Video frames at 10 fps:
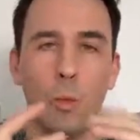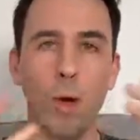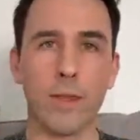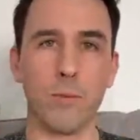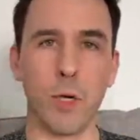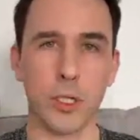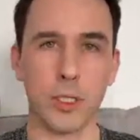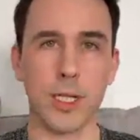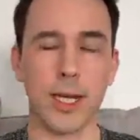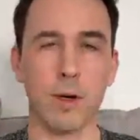weather
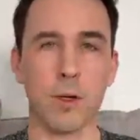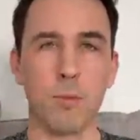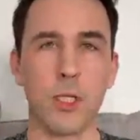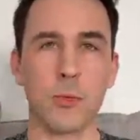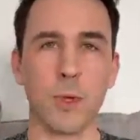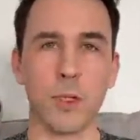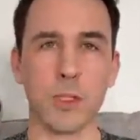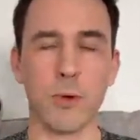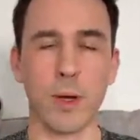models, in our computer models,